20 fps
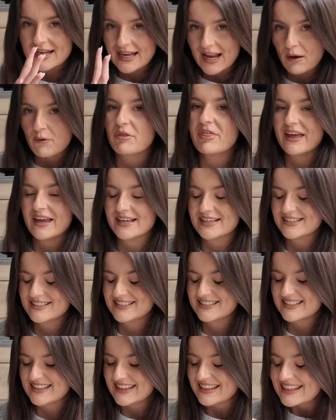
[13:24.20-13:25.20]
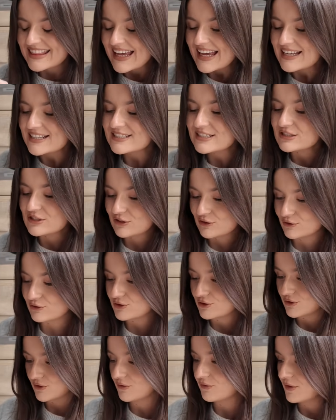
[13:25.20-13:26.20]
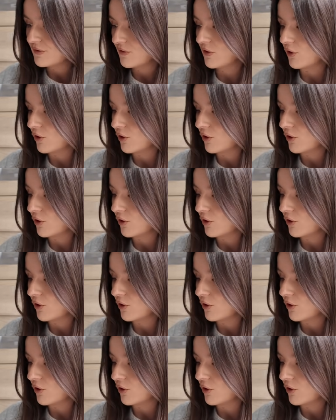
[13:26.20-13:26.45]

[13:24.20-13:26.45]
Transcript: Now this is the good stuff we've